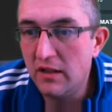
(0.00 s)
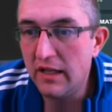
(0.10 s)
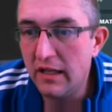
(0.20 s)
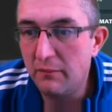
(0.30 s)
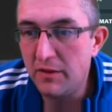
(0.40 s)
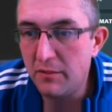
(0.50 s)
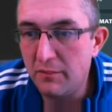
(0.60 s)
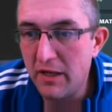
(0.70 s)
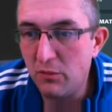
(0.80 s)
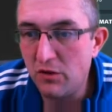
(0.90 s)
The
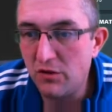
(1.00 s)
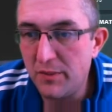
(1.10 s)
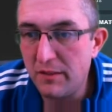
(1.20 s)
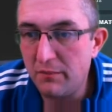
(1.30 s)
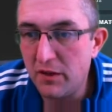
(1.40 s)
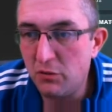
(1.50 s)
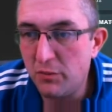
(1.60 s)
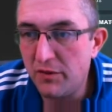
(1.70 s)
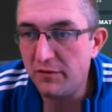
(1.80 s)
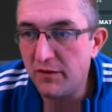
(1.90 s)
better ones being blue
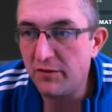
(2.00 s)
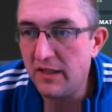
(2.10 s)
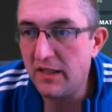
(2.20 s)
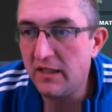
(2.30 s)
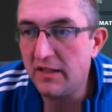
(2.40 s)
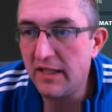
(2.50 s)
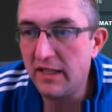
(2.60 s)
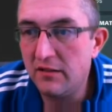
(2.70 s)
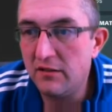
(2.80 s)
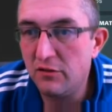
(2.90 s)
up to 15, and
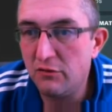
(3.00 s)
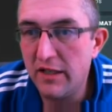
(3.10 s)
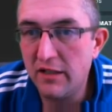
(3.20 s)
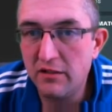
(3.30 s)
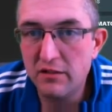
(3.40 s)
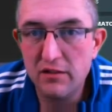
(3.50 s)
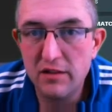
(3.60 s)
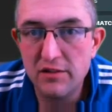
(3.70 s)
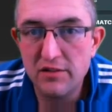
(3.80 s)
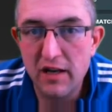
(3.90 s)
then green
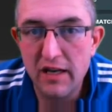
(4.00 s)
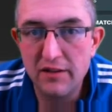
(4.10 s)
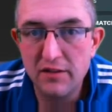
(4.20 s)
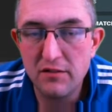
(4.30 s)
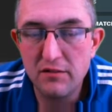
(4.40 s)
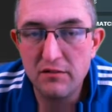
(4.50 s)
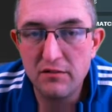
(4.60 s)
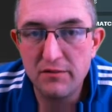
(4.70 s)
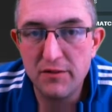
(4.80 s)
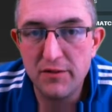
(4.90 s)
is higher than
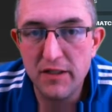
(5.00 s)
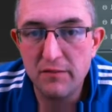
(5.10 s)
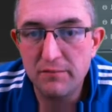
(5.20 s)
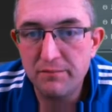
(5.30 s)
15.